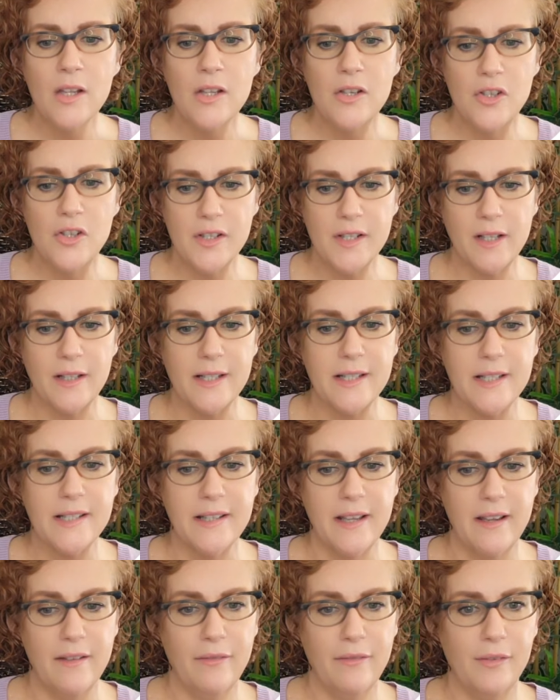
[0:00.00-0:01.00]
You just click
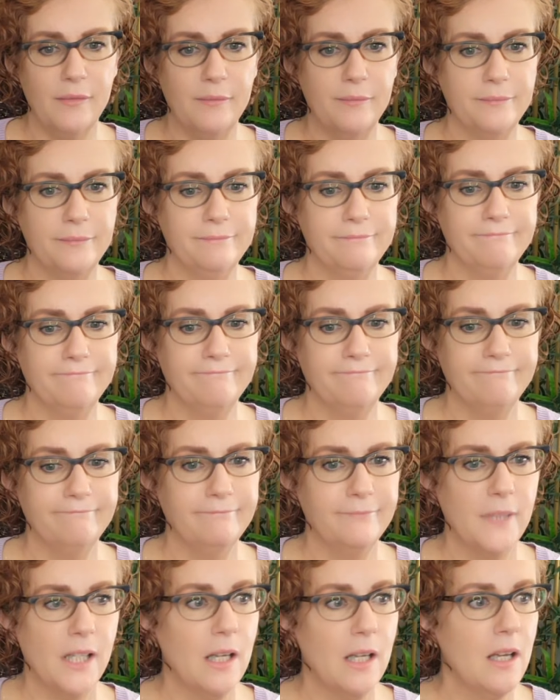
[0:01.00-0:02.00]
save.
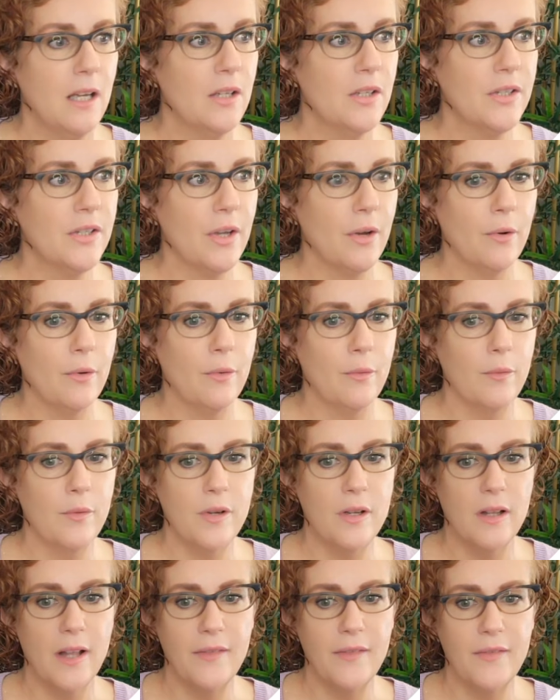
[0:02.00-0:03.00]
So
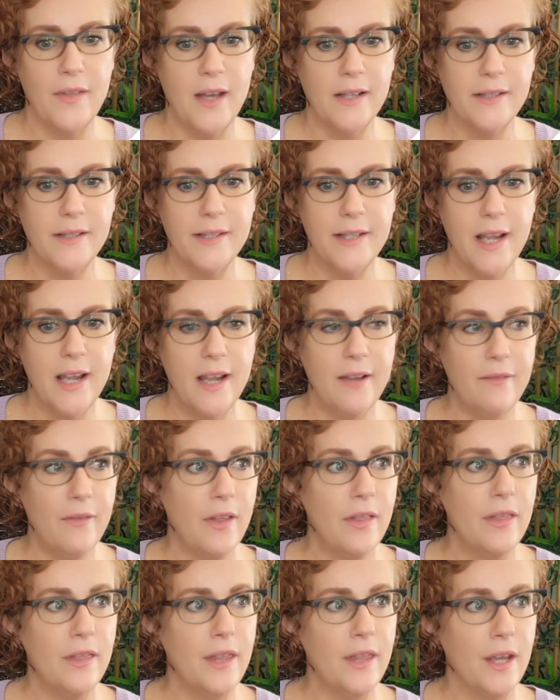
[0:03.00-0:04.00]
we let that save.
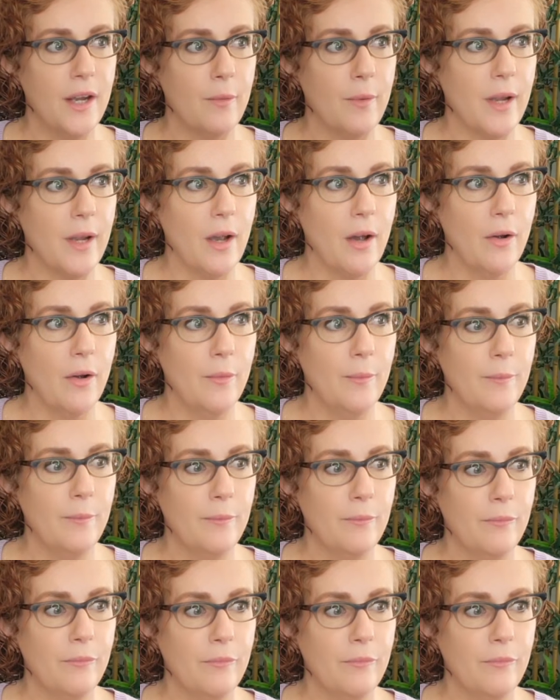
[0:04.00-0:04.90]
There we go.